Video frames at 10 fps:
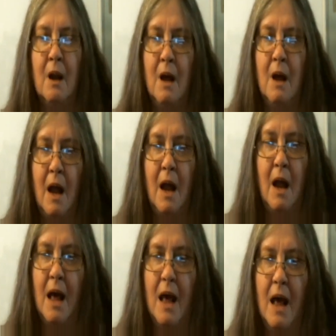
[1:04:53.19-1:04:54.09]

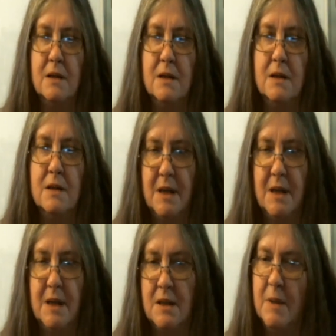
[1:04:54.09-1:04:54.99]
And talk to me, tell
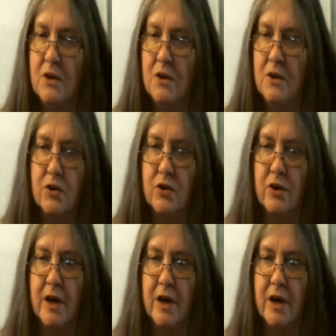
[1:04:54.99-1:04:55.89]
me your
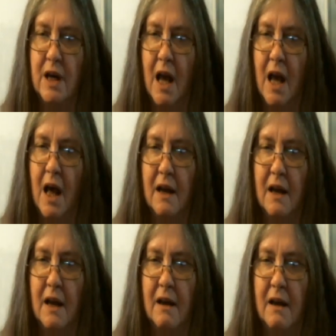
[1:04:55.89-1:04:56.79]
story. And
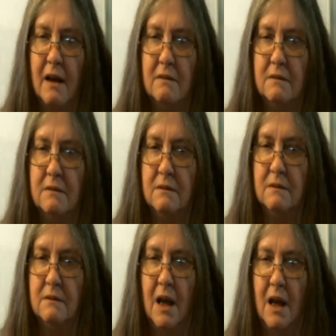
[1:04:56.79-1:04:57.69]

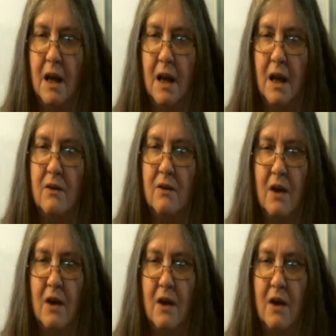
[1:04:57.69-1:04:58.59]

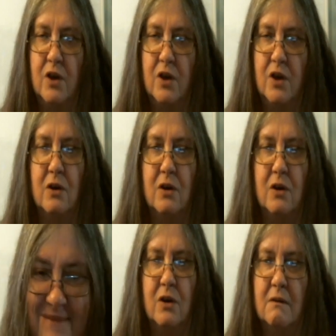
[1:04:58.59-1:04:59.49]
if you're
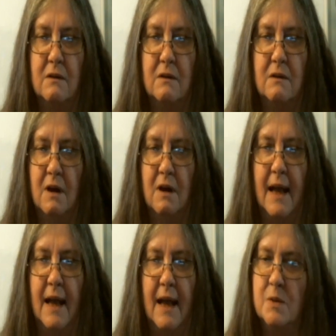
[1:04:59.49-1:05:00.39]
an
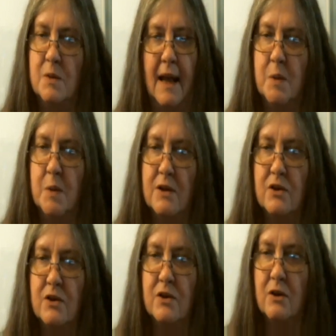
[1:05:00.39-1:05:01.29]

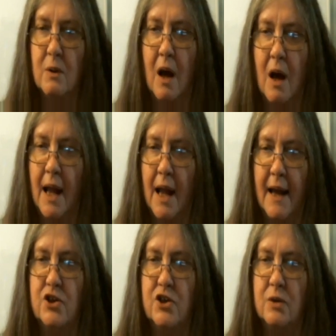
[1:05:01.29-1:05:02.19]
experiencer, I'll add
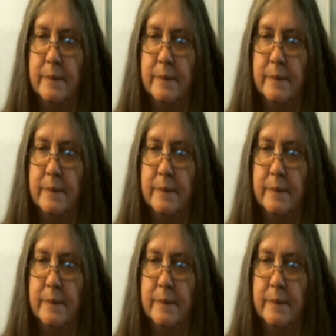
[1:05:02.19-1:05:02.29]
you.